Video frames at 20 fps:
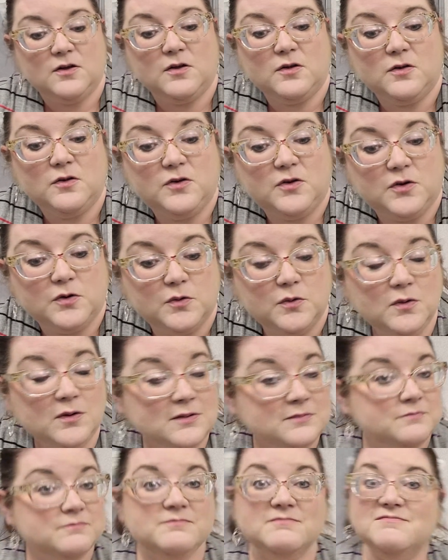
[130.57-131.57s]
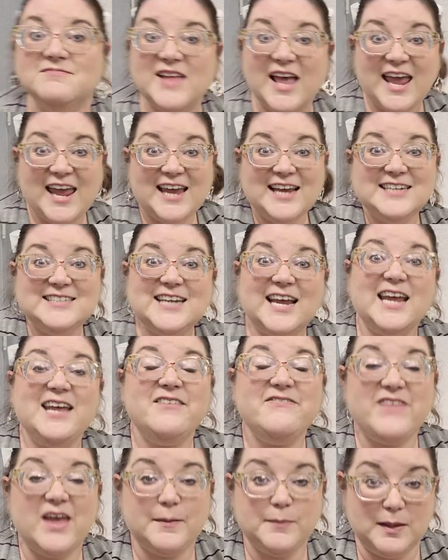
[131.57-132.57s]
You and a
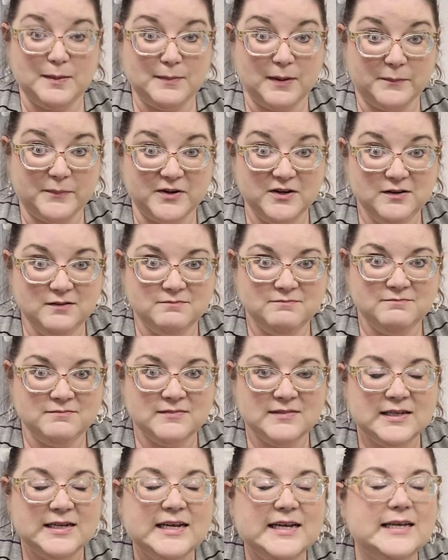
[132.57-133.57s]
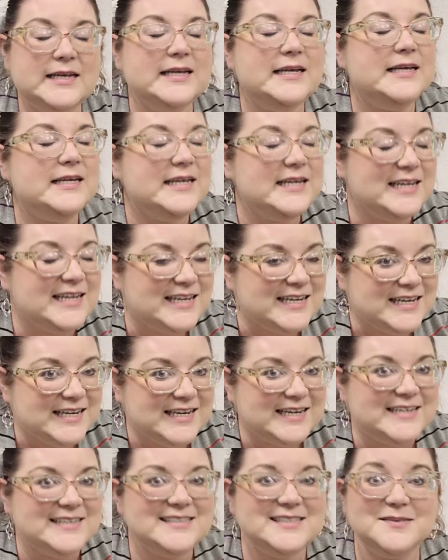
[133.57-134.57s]
family member, it
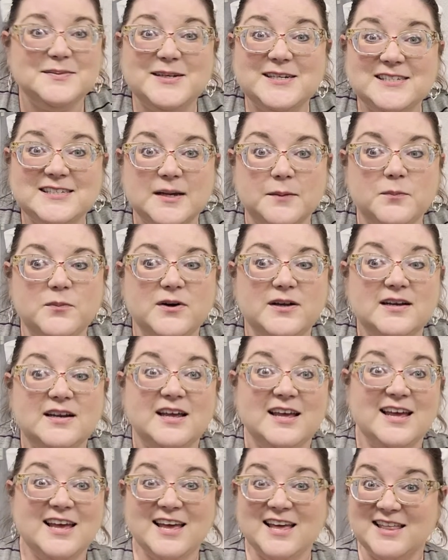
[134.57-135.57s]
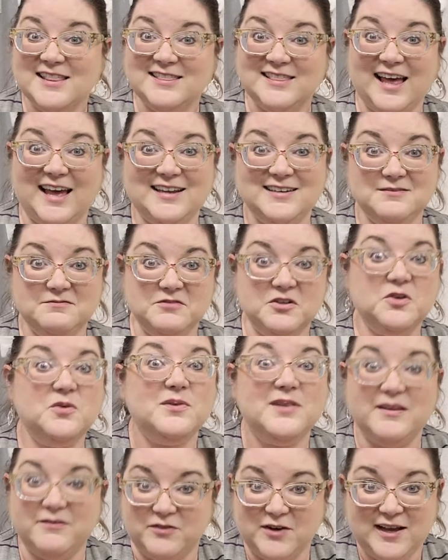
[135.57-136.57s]
needs to be someone that you
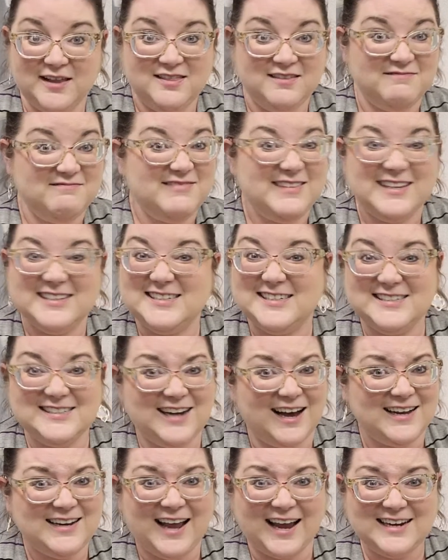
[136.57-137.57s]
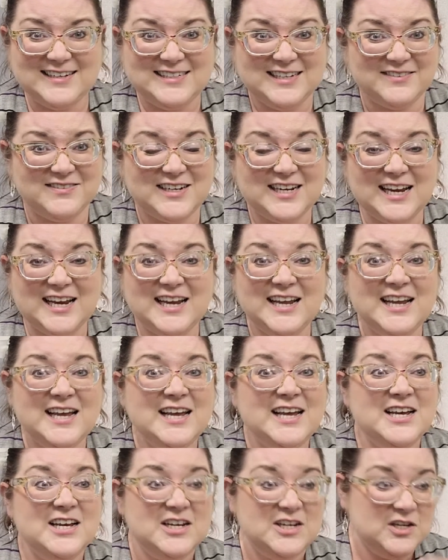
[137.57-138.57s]
live with. This is not an activity
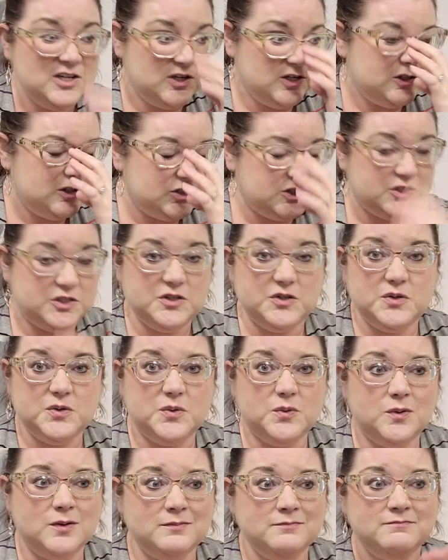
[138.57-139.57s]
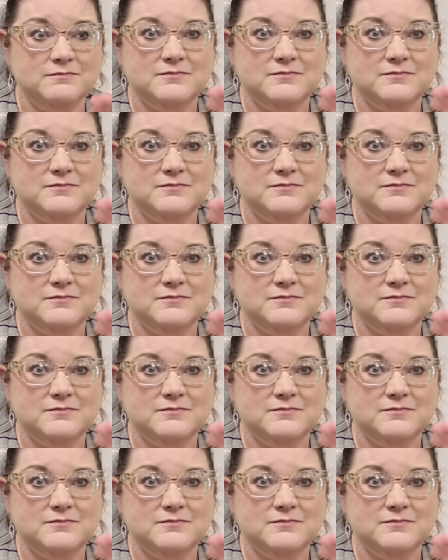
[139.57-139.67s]
to